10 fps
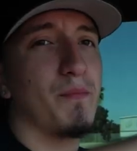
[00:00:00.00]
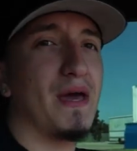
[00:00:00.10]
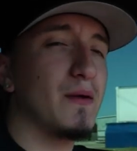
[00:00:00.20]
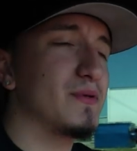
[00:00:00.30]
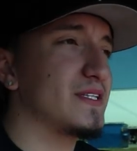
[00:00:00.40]
we
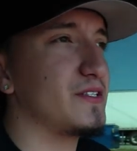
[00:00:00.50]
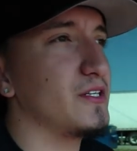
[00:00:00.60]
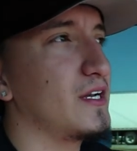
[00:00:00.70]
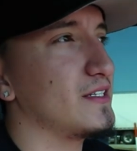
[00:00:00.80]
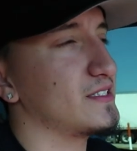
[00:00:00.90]
met up with the
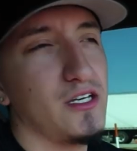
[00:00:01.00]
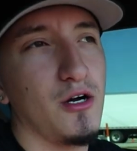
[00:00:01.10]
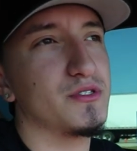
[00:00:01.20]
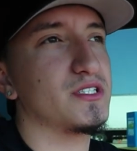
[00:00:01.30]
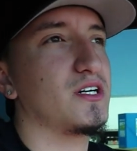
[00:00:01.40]
dude. I was like,
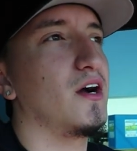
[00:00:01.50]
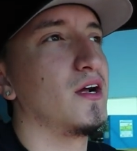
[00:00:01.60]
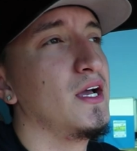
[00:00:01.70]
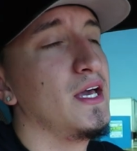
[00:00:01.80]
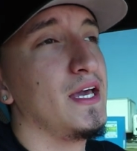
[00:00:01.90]
yo, where's the car?
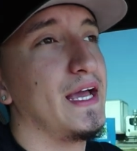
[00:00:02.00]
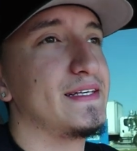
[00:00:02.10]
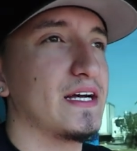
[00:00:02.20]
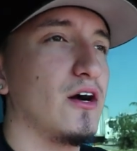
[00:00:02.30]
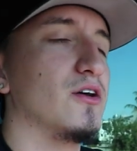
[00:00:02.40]
And
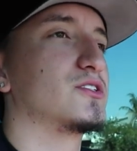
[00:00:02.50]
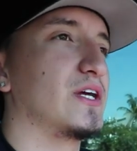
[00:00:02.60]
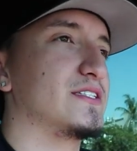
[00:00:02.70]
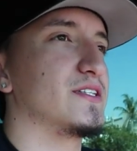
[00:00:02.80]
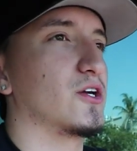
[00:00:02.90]
he's like, oh, it's,
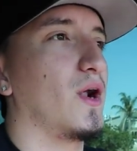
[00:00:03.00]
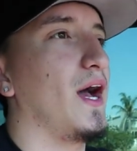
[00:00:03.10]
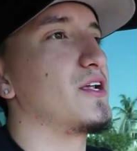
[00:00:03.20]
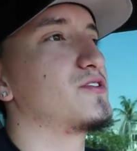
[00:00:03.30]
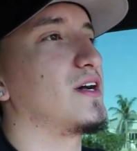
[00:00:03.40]
it's in the
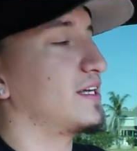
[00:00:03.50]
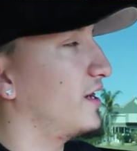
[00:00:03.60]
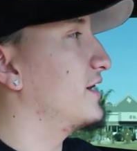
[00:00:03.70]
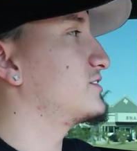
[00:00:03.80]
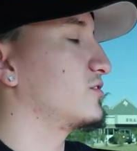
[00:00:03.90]
garage. So I was
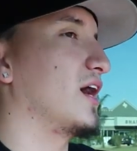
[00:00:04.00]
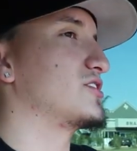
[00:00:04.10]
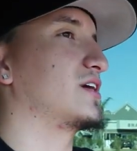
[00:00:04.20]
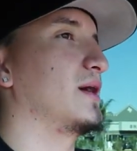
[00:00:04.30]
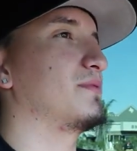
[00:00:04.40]
like, all right, it's
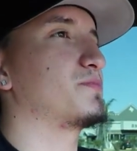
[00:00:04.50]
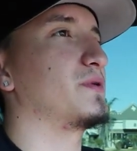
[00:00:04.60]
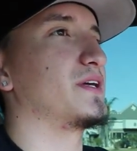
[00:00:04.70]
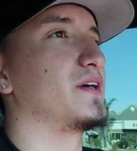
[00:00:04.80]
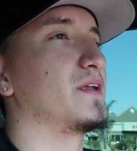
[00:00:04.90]
garage kept. That's
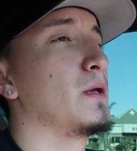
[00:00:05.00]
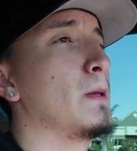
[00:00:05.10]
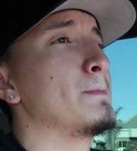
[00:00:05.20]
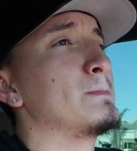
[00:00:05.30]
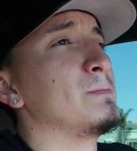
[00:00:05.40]
pretty good.
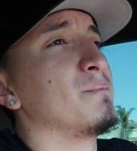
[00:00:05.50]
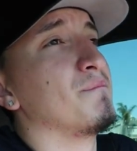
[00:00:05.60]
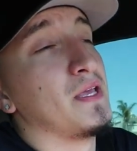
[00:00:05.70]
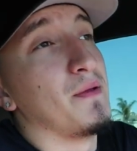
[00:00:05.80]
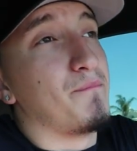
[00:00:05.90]

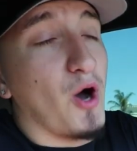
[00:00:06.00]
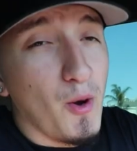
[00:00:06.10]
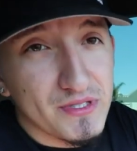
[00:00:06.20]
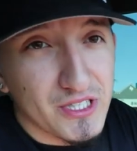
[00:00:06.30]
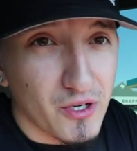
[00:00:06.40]

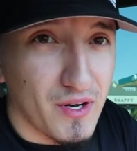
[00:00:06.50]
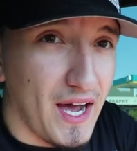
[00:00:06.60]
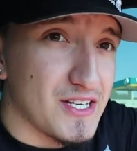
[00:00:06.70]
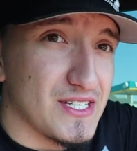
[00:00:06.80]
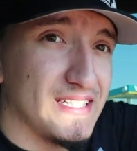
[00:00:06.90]
Opens the
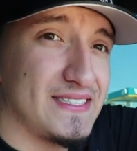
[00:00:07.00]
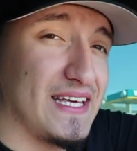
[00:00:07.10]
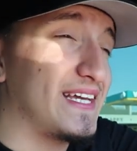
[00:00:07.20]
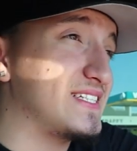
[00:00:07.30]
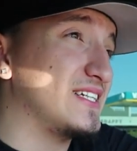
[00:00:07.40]
garage, and this
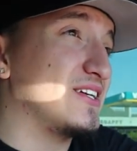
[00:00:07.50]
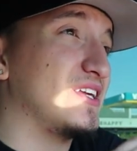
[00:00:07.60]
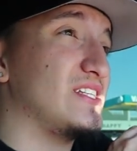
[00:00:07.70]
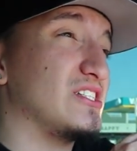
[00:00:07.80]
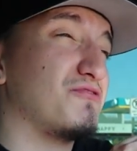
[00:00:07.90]
thing is
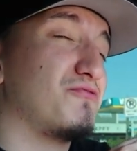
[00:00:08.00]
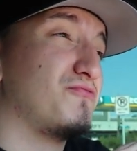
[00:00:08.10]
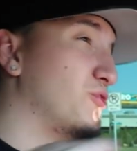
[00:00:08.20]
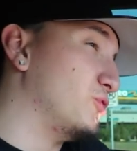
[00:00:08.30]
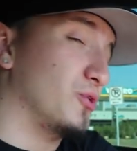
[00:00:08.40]
literally just
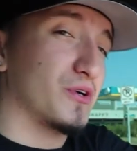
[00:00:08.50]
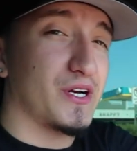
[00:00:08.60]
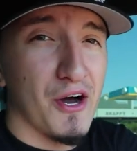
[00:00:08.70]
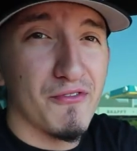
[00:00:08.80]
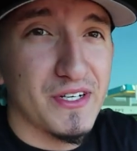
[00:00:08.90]
full,
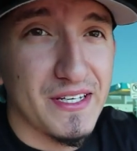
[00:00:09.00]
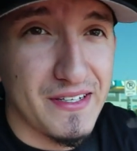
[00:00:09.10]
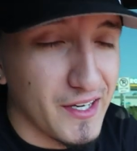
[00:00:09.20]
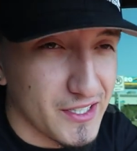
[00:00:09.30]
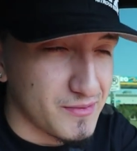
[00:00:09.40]
covered
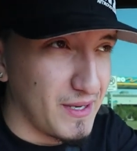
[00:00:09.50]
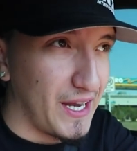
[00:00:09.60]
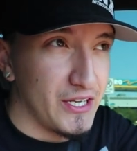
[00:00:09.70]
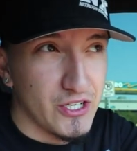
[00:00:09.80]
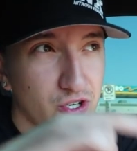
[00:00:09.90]
in dust,
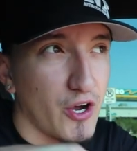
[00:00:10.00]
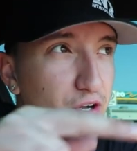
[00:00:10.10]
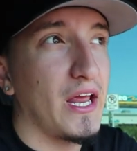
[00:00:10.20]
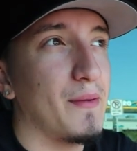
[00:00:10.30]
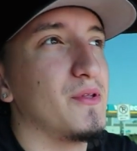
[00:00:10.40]
man. You could draw
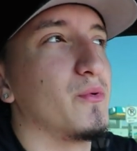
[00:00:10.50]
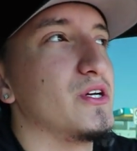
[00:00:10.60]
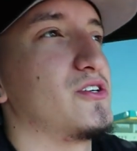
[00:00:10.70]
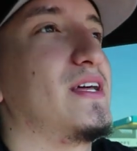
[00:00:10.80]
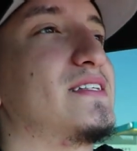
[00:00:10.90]
your name in the
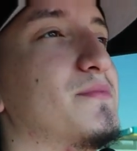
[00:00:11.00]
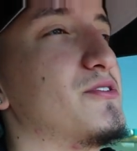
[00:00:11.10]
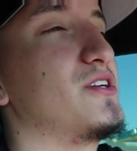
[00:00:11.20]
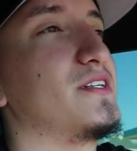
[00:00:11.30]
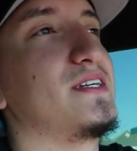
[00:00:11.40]
windshield. That's how
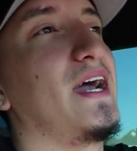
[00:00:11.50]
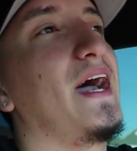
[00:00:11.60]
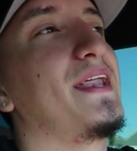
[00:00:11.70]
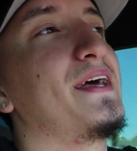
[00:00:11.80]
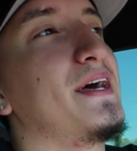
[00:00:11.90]
much dust it
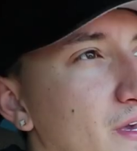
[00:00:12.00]
had.